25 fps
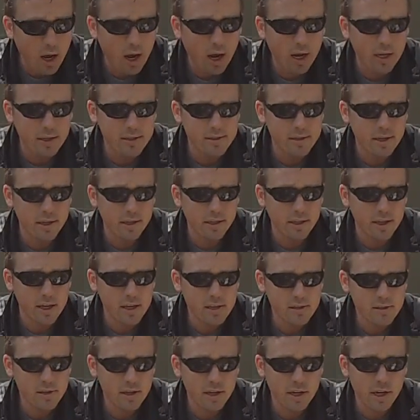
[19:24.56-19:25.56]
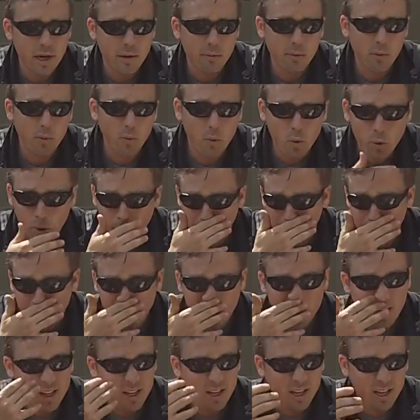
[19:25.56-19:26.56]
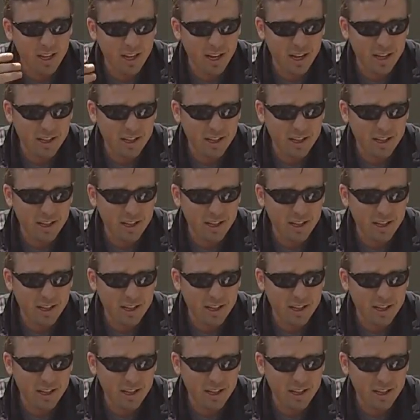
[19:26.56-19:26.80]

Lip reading: I say yes, and I reward. And